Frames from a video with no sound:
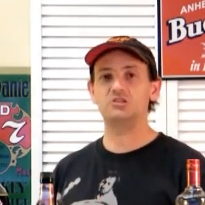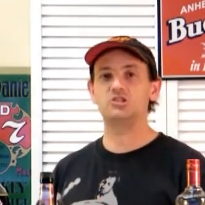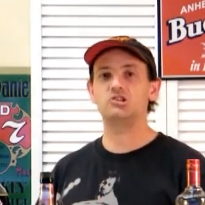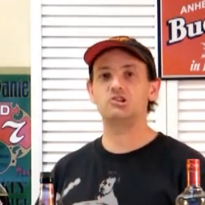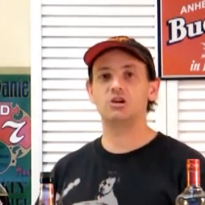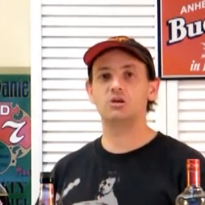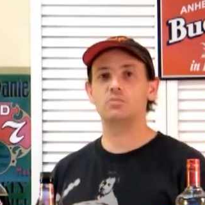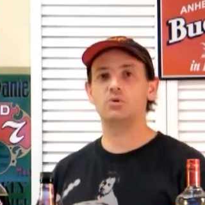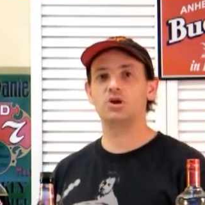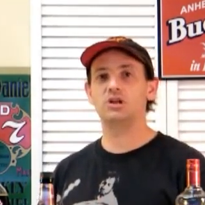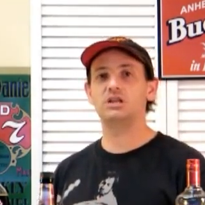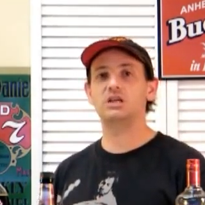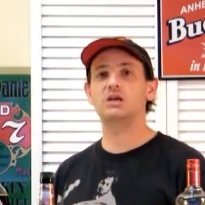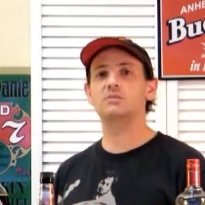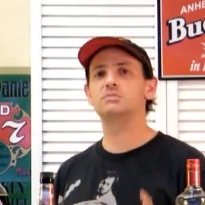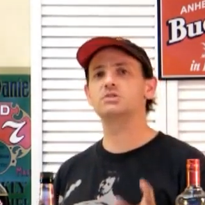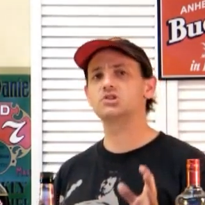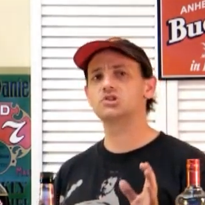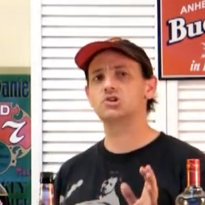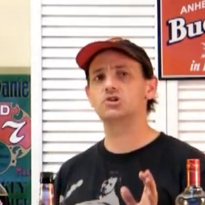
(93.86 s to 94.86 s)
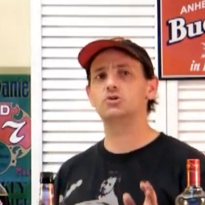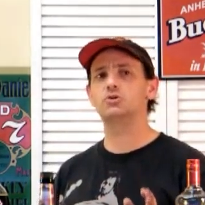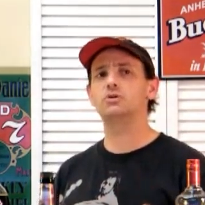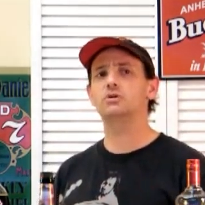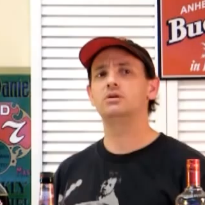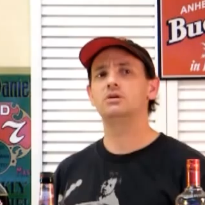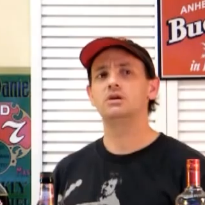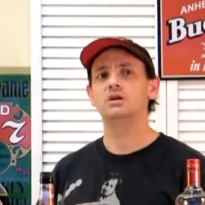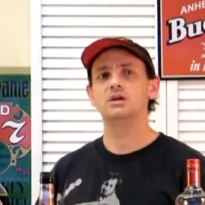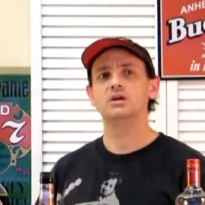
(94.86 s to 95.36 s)
the cherry brandy comes through.
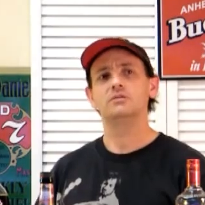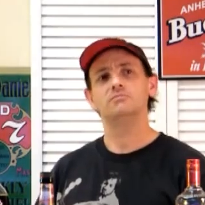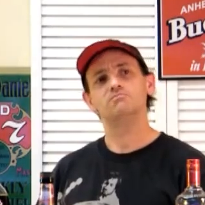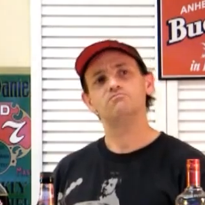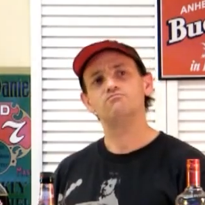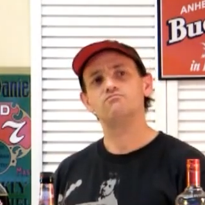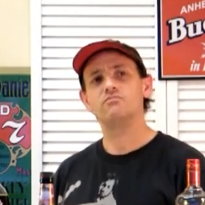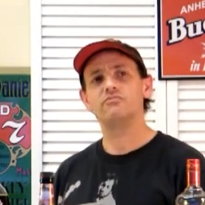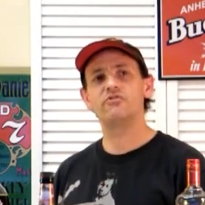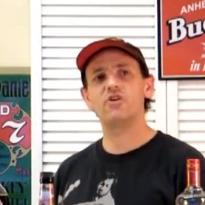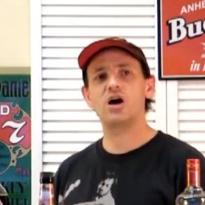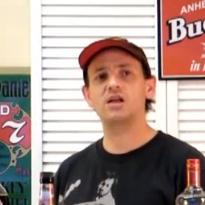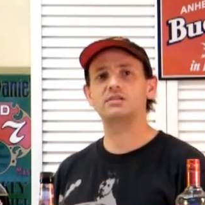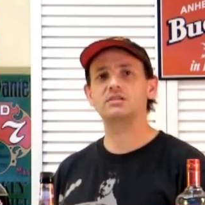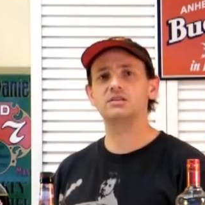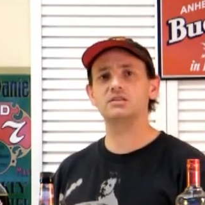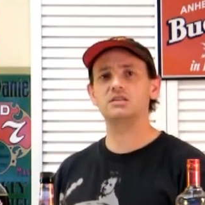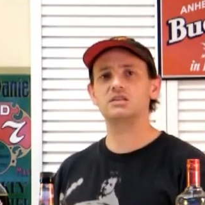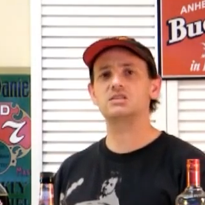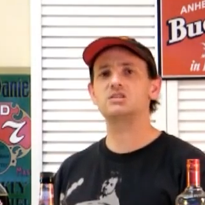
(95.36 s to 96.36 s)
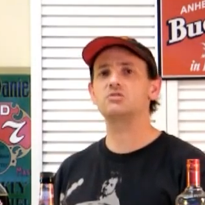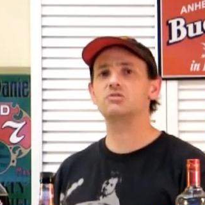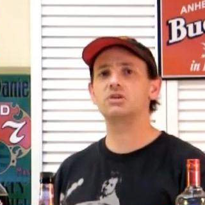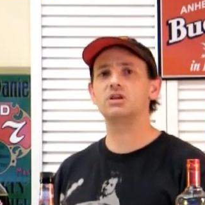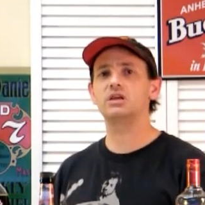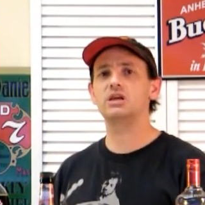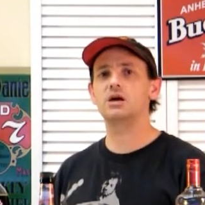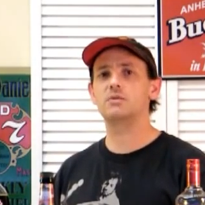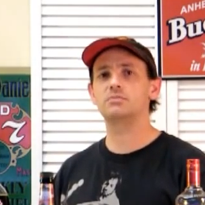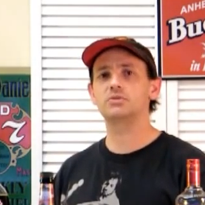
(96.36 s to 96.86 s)
Vodka doesn't
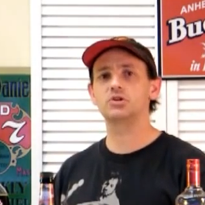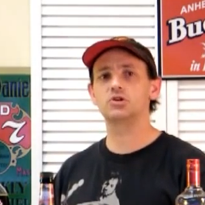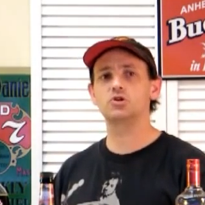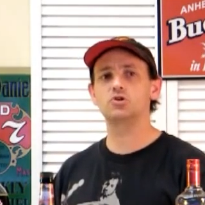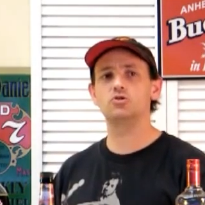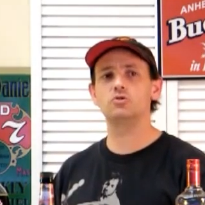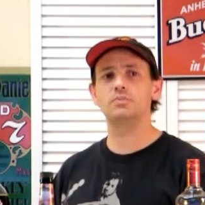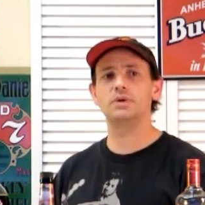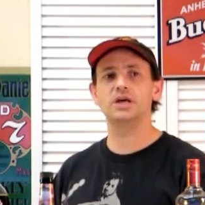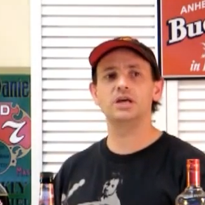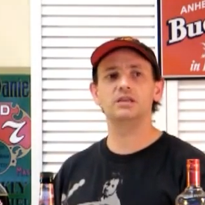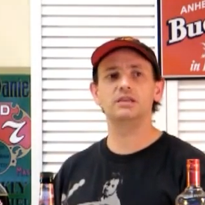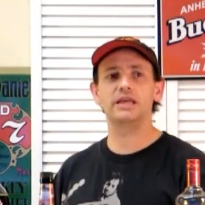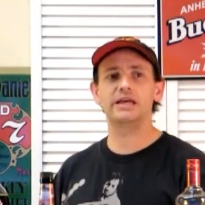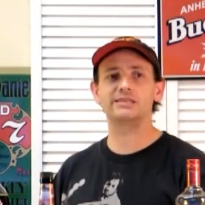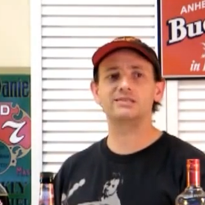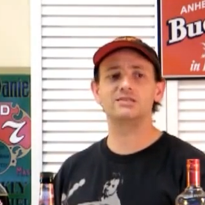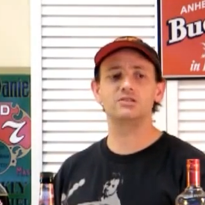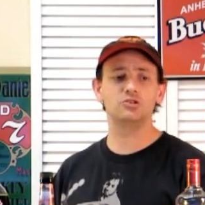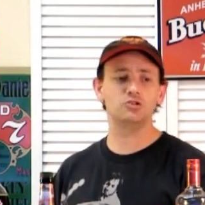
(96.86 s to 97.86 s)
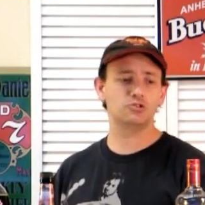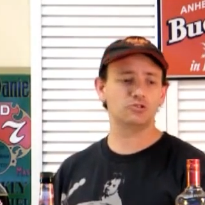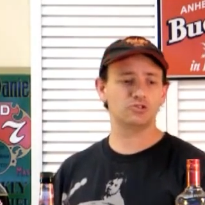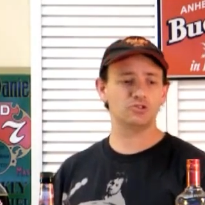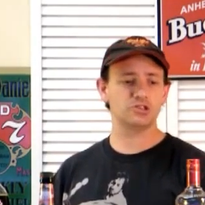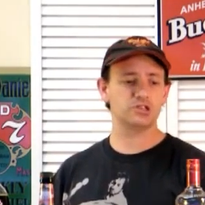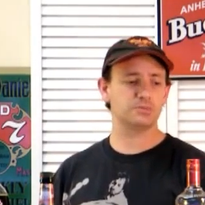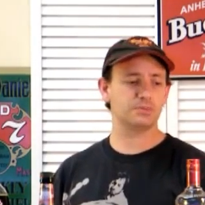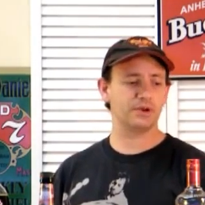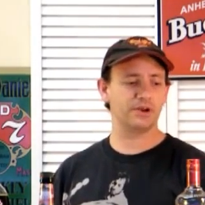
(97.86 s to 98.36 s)
really come through, but that's a
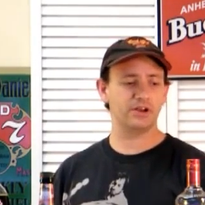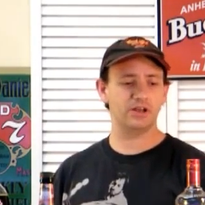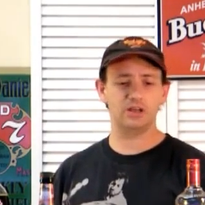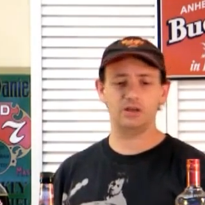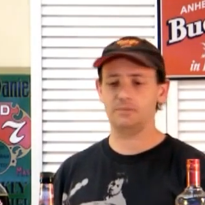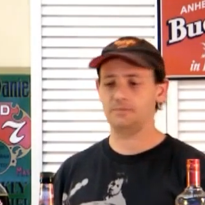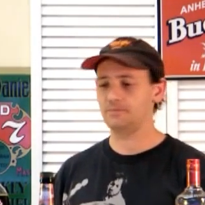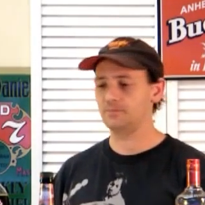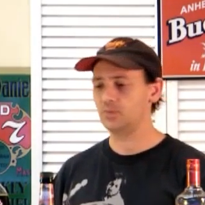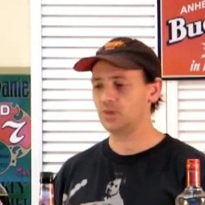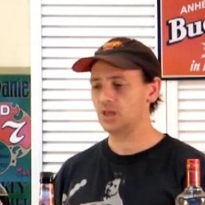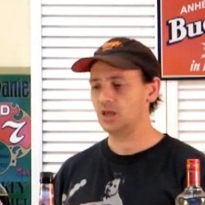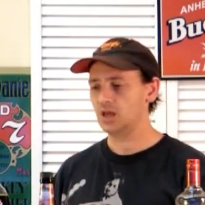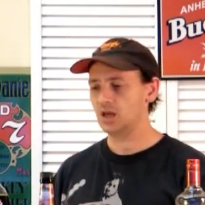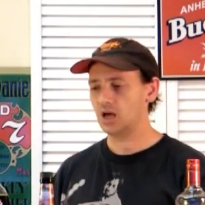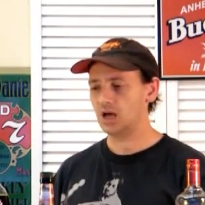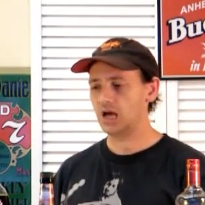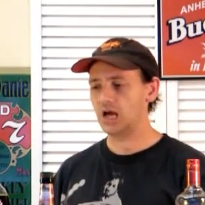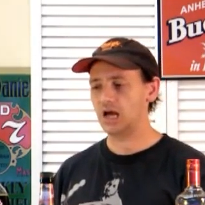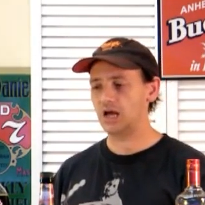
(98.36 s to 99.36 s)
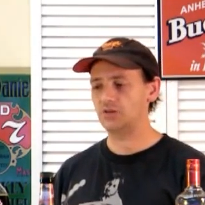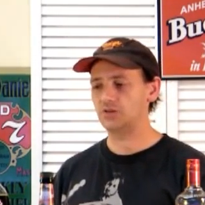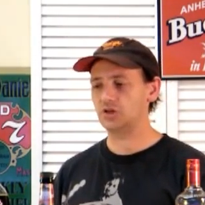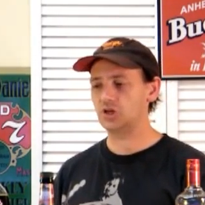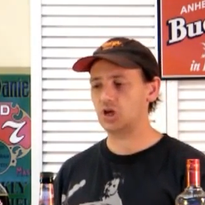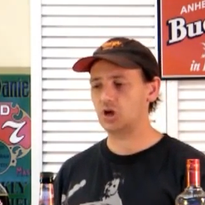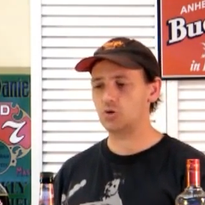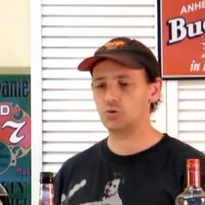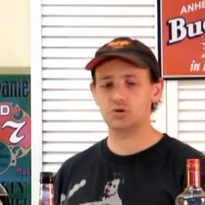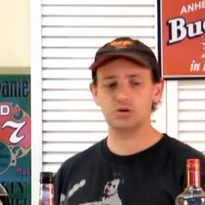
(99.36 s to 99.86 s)
neutral spirit. Uh,
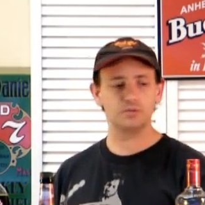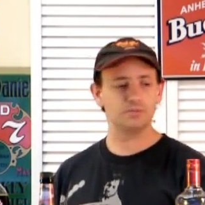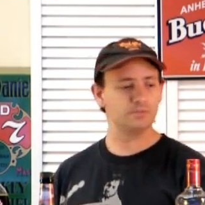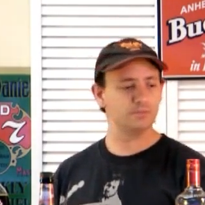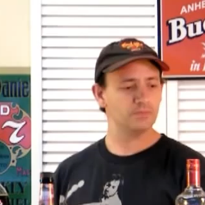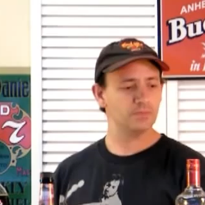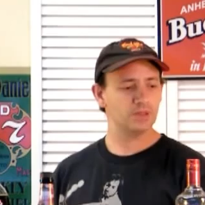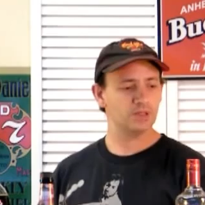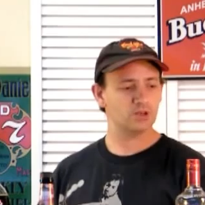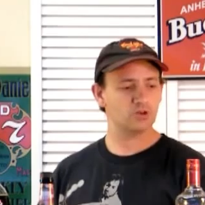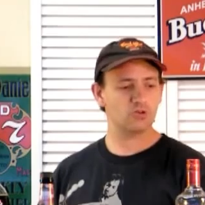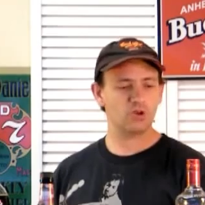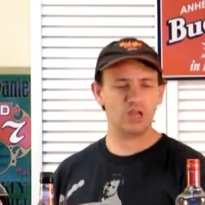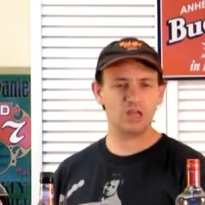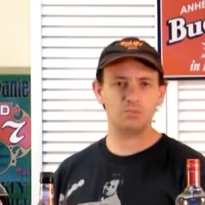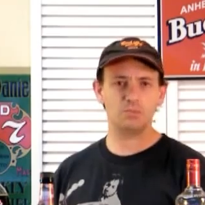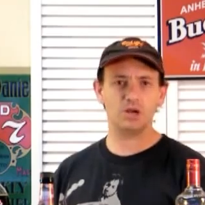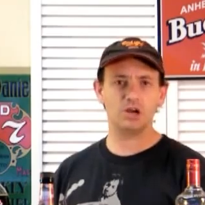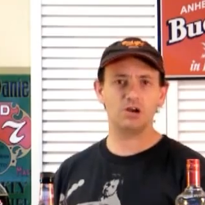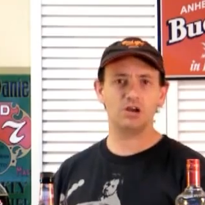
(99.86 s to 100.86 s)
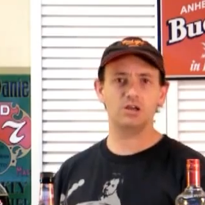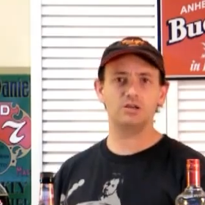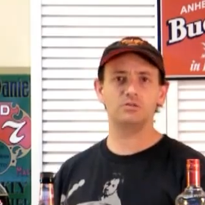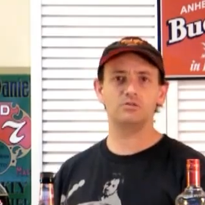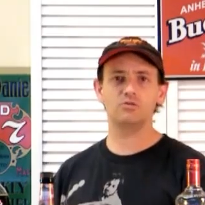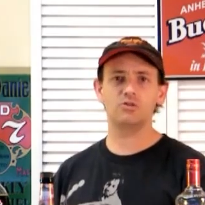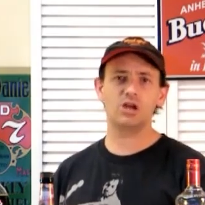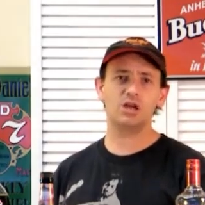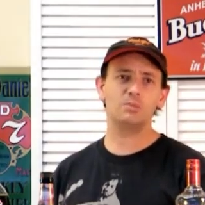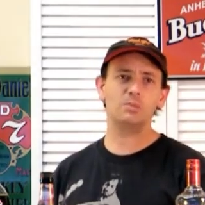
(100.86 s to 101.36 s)
Coke, cranberry.
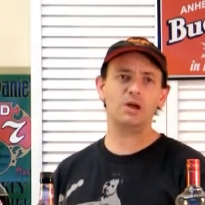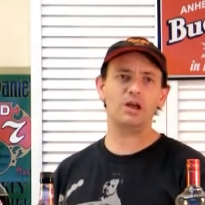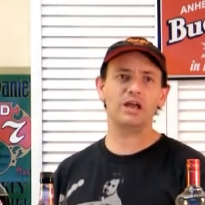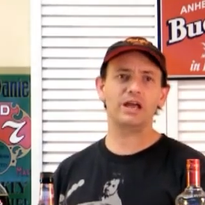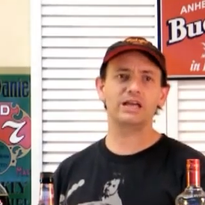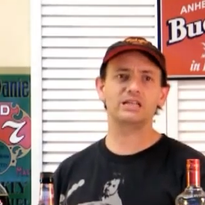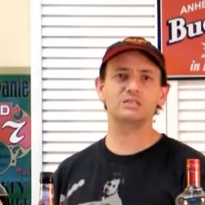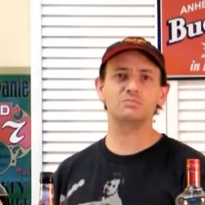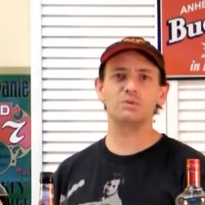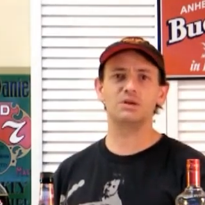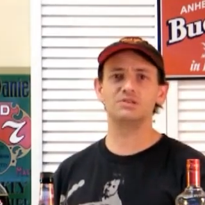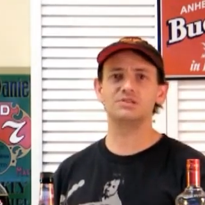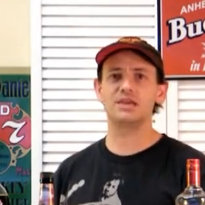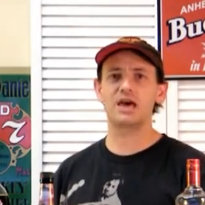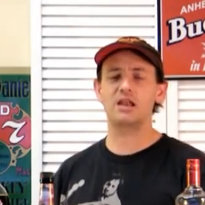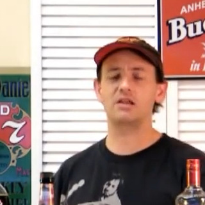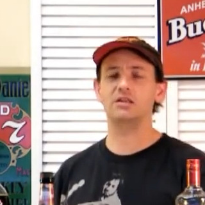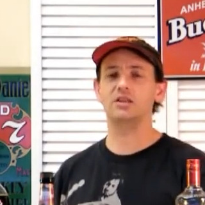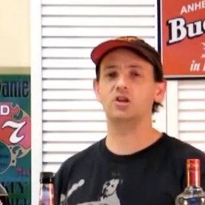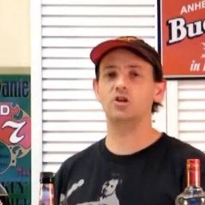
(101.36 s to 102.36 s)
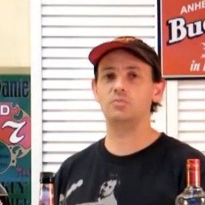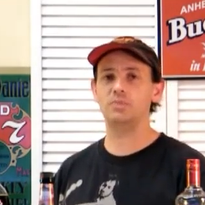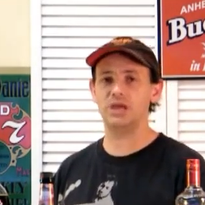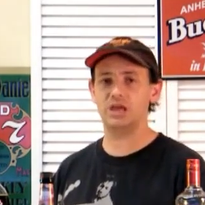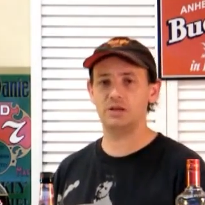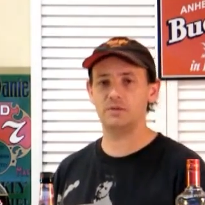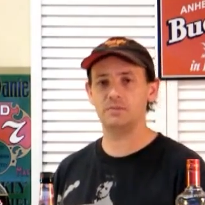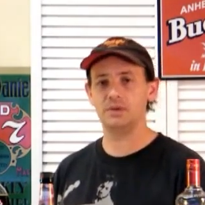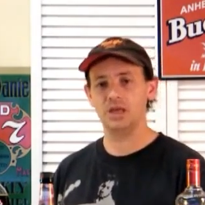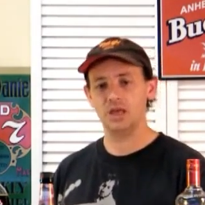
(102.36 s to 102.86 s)
Cranberry, I guess, smells out a little
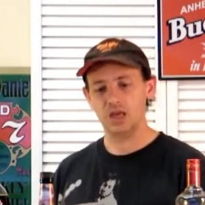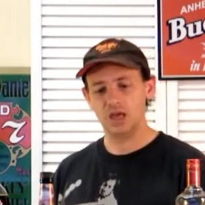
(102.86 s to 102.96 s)
bit.